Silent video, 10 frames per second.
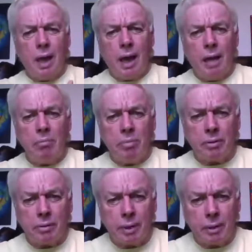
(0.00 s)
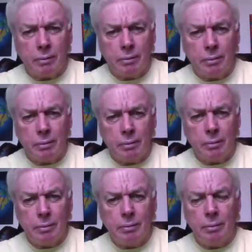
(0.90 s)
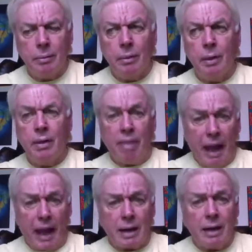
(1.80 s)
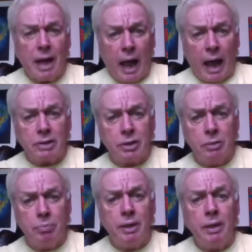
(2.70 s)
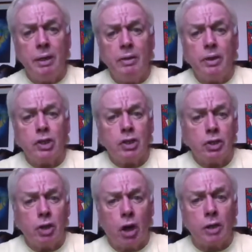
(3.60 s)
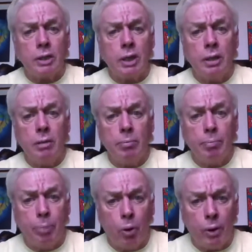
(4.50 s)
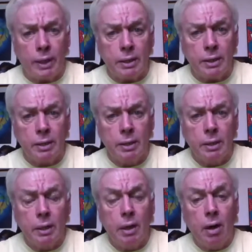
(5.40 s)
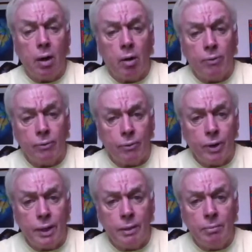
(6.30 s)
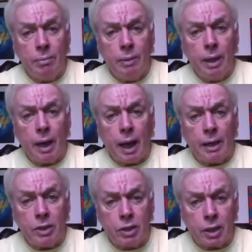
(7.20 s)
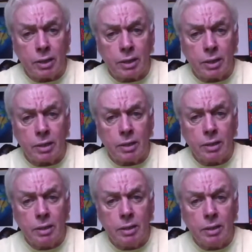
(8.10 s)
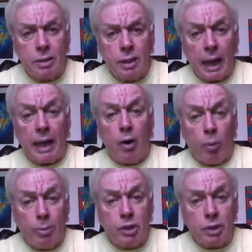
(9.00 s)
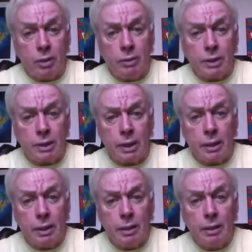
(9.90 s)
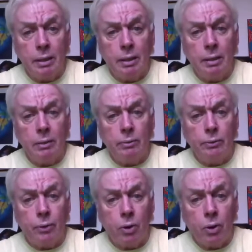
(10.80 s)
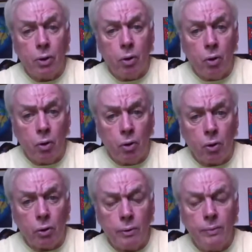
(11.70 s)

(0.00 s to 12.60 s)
Empathy. That has to be the starting point of freedom and justice and opportunity for all.